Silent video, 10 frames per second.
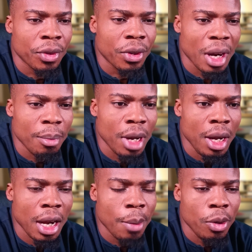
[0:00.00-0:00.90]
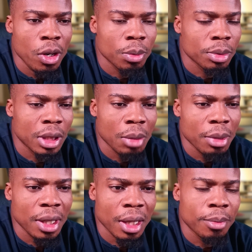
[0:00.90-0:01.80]
Grandma, I'm up.
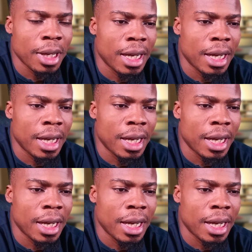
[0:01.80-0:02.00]
Grandma, Grandma,